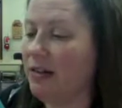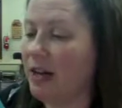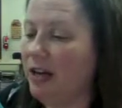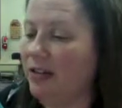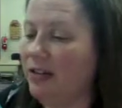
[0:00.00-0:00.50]

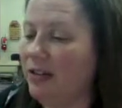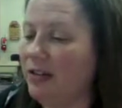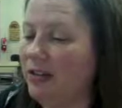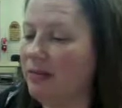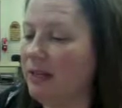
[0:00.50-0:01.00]
Then you fellows
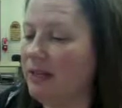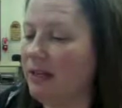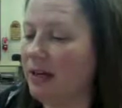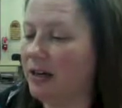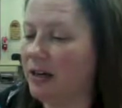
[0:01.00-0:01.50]
can play
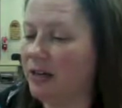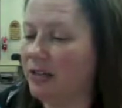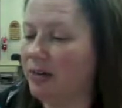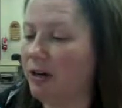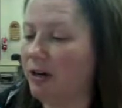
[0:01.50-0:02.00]
soccer again
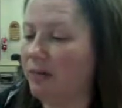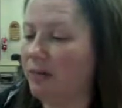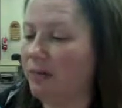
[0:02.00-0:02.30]
tomorrow.